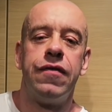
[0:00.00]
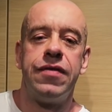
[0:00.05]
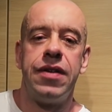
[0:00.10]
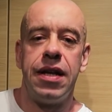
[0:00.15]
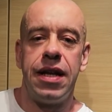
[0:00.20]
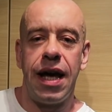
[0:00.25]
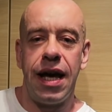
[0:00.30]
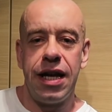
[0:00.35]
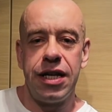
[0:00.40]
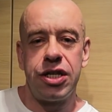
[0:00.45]
off
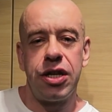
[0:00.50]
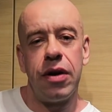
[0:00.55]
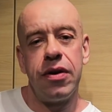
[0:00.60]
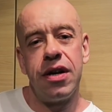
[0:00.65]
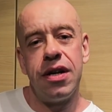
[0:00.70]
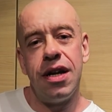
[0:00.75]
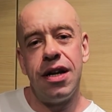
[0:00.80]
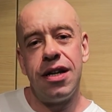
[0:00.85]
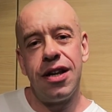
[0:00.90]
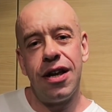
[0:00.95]
today, so
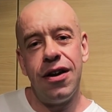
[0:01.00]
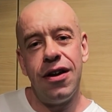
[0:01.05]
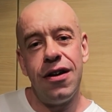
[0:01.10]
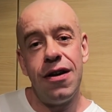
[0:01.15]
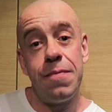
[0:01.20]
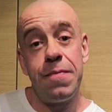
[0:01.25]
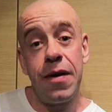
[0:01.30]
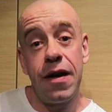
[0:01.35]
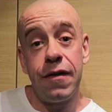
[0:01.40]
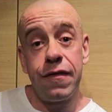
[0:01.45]
I'm gonna
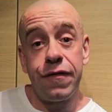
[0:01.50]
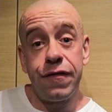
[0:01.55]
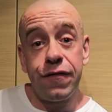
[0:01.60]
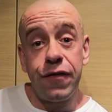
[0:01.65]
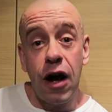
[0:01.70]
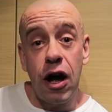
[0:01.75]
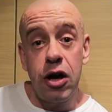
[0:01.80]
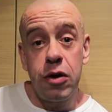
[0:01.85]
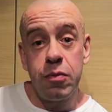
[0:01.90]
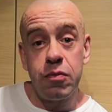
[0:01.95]
do a bit of
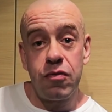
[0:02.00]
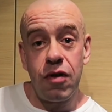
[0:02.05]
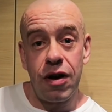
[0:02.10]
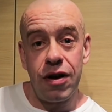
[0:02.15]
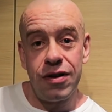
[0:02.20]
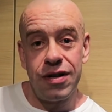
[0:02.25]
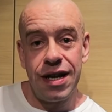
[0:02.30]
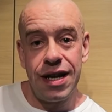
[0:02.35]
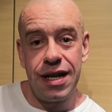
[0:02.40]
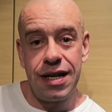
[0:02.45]
foam
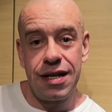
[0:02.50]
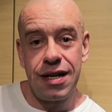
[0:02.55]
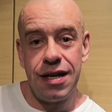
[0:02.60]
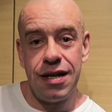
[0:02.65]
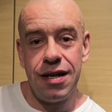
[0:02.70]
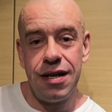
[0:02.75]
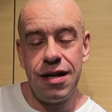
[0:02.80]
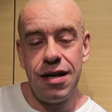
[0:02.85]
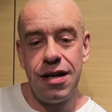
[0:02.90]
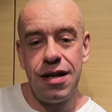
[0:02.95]
rolling,
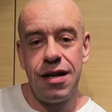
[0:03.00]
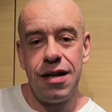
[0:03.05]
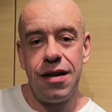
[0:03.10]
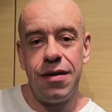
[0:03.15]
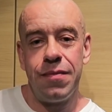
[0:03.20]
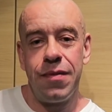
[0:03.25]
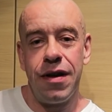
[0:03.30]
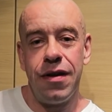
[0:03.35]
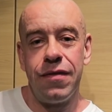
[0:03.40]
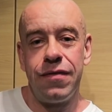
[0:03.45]

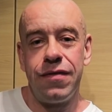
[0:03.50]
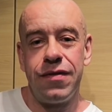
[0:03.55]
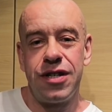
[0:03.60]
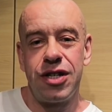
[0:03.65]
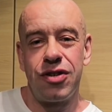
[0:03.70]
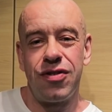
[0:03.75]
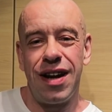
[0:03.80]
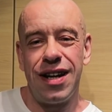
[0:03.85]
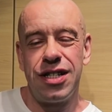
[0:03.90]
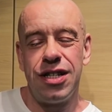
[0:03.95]
bit of
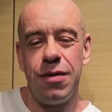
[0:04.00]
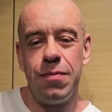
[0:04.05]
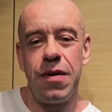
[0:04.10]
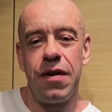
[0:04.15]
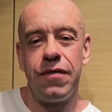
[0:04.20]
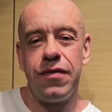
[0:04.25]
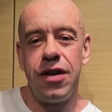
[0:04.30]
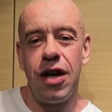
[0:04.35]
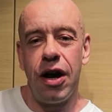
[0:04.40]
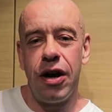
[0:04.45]
stretching,
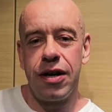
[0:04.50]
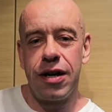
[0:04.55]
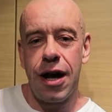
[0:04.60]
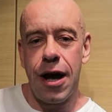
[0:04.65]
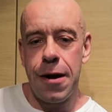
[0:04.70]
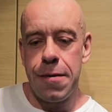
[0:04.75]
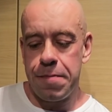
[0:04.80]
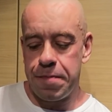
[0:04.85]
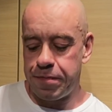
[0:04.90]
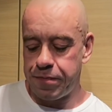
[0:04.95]
bit of
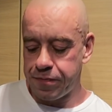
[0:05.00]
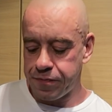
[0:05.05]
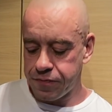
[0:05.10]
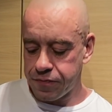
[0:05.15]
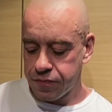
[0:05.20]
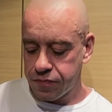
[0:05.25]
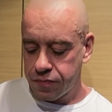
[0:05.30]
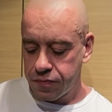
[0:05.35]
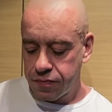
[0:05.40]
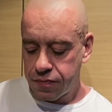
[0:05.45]
yoga,
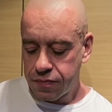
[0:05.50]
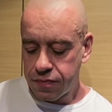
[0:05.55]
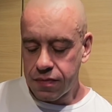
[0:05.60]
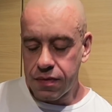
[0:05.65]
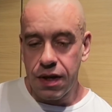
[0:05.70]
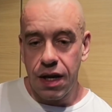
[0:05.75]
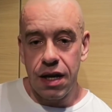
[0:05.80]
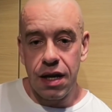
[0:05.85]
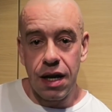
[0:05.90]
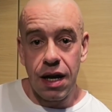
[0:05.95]

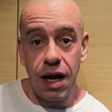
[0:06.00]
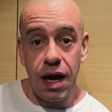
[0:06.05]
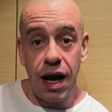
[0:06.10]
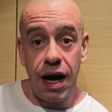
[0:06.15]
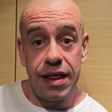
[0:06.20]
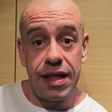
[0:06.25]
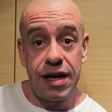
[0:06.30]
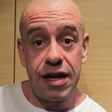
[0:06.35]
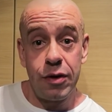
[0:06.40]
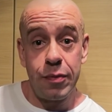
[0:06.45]

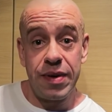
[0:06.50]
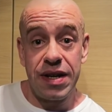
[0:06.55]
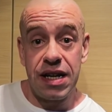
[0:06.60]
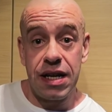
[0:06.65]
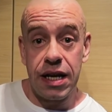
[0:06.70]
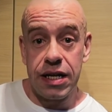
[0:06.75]
and then it'll be